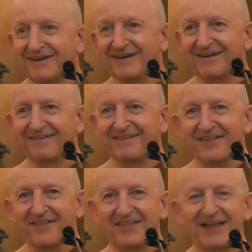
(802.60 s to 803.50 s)

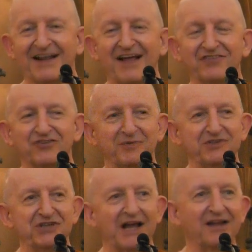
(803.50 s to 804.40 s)
that has to be
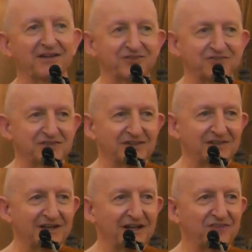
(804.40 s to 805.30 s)
challenged,
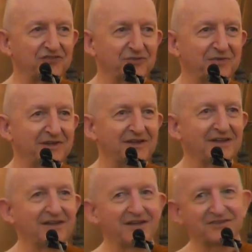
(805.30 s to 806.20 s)
that has to be,
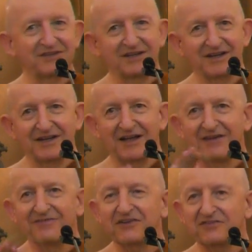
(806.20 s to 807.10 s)
say,
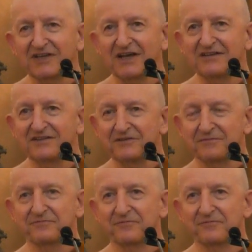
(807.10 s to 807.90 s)
investigated.